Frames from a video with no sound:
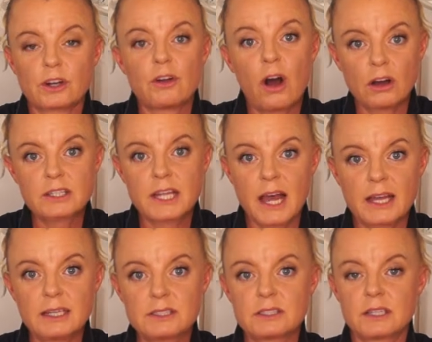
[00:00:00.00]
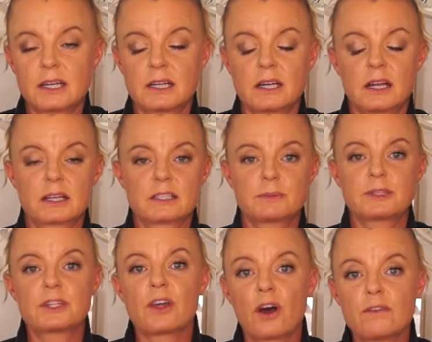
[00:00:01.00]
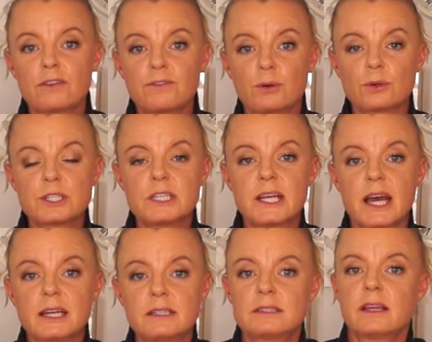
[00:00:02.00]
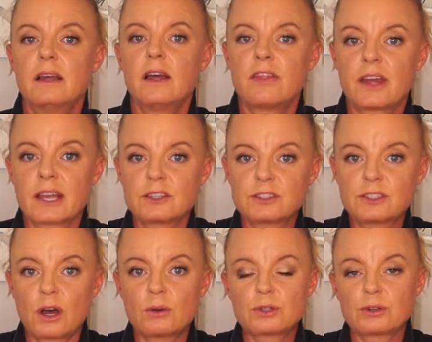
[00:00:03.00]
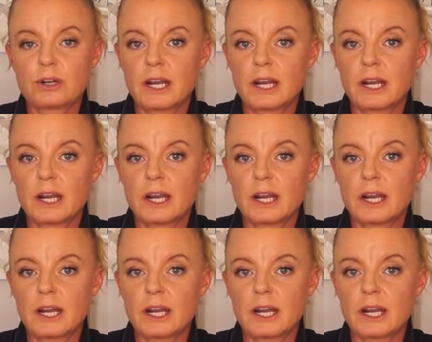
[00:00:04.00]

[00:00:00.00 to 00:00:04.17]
On hot days, like especially the over 40 days, they get salt or